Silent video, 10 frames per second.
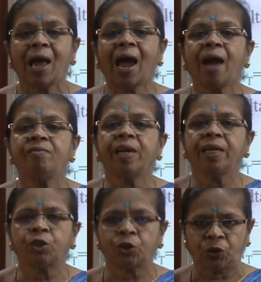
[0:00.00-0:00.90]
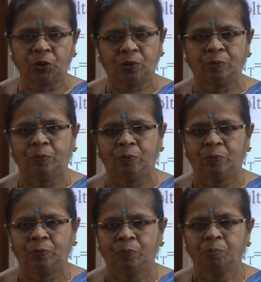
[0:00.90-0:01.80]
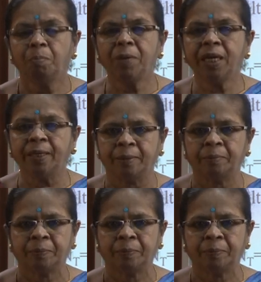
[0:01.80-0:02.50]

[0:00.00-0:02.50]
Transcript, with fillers: average, mean,